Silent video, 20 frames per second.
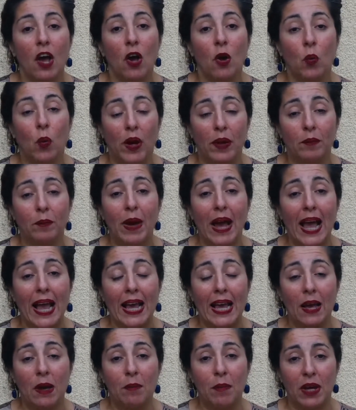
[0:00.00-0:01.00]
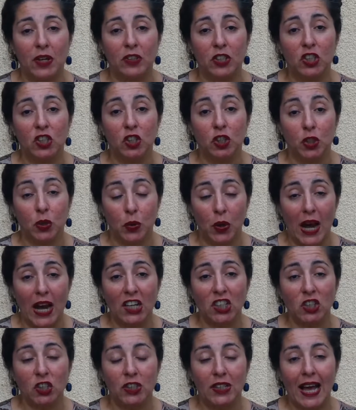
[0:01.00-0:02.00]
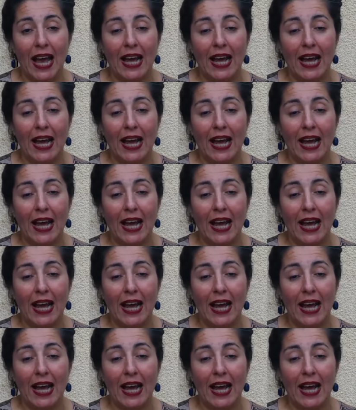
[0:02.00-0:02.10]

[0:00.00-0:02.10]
when my marriage crashed,